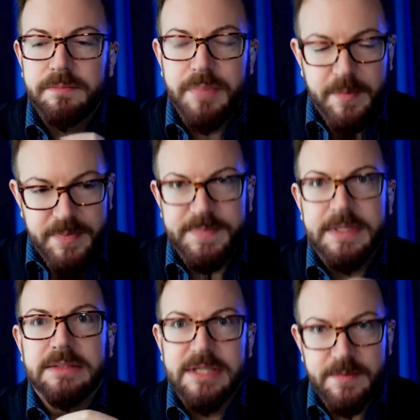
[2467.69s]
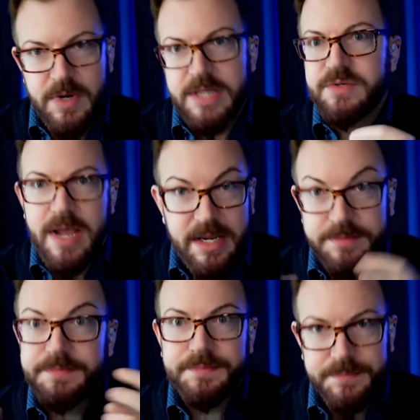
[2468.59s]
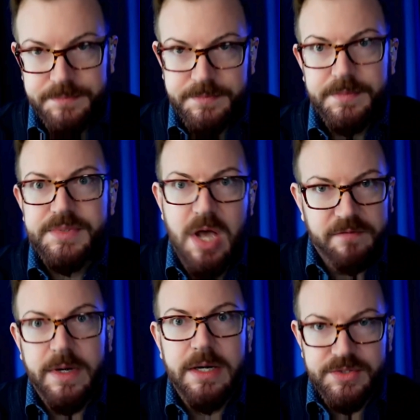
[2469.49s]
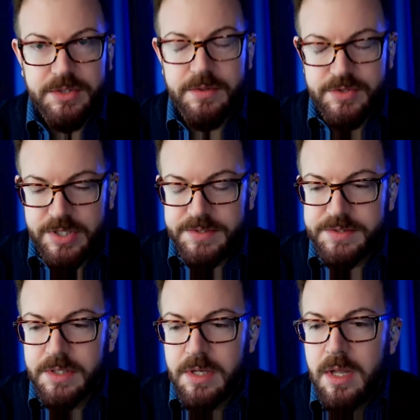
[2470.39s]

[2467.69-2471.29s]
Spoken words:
purpose-built enterprise-grade software solutions